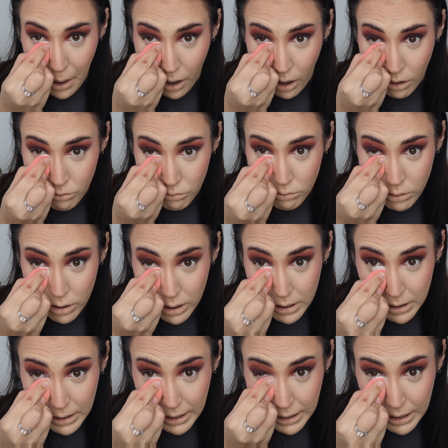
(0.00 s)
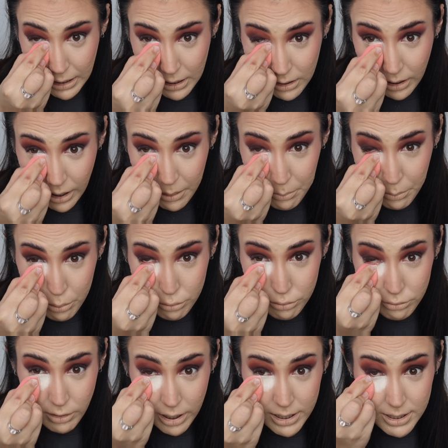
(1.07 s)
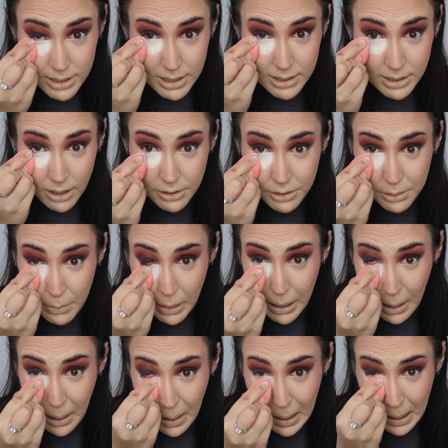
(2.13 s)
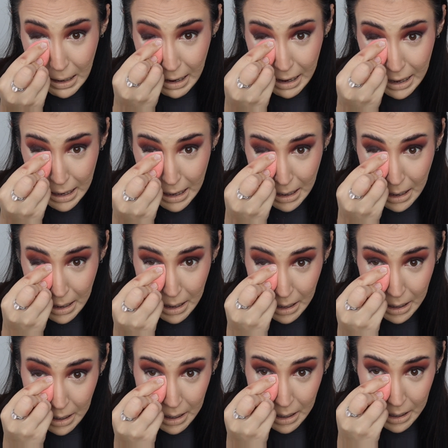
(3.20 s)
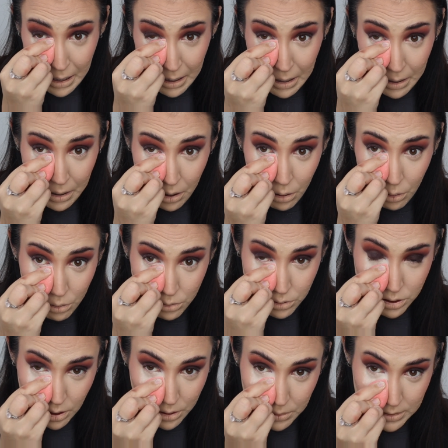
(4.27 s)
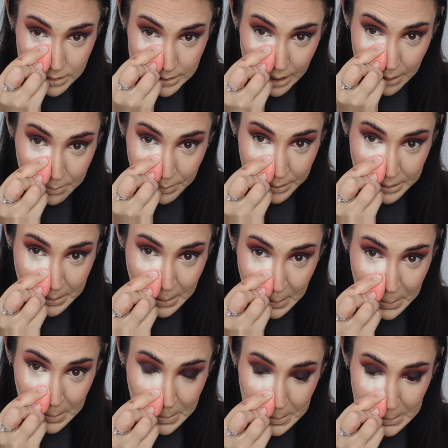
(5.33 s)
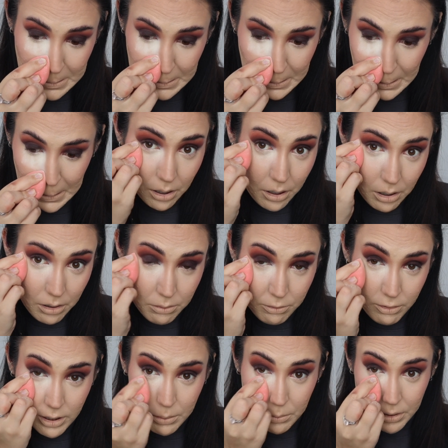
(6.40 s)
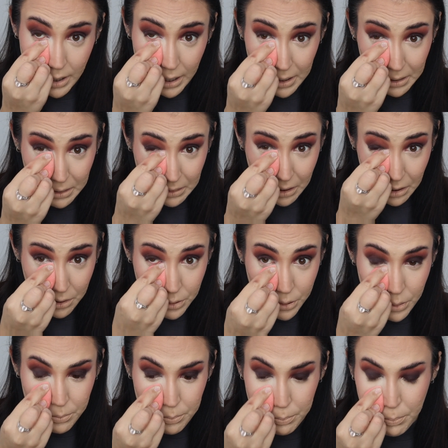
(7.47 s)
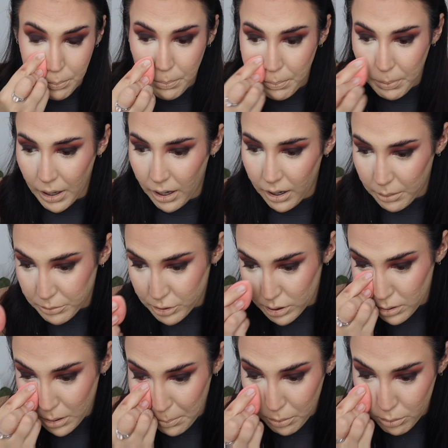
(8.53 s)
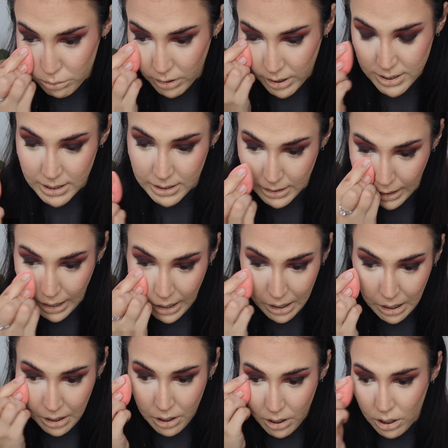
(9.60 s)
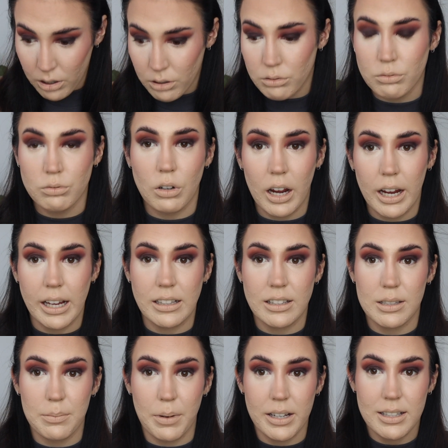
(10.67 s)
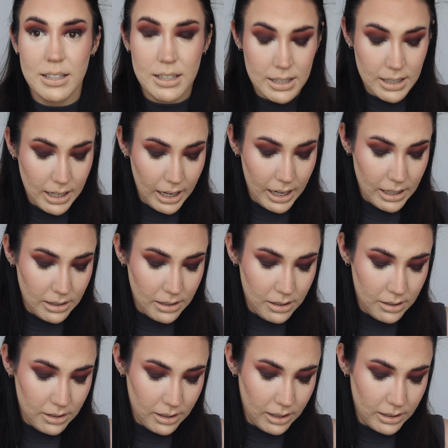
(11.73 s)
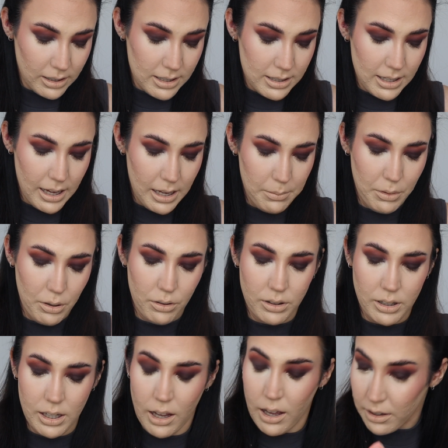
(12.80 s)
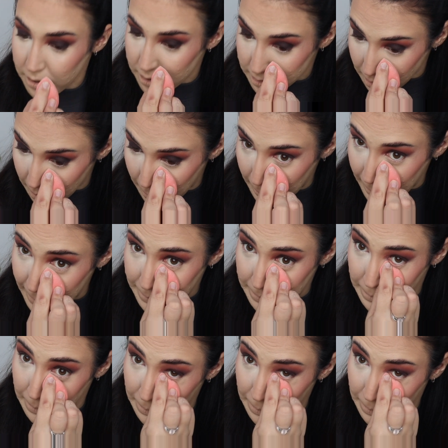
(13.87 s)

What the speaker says: and really like press this under my eye. Also down my nose. I really want that glow, but I'm just pressing that right into my skin, and the same on the other side.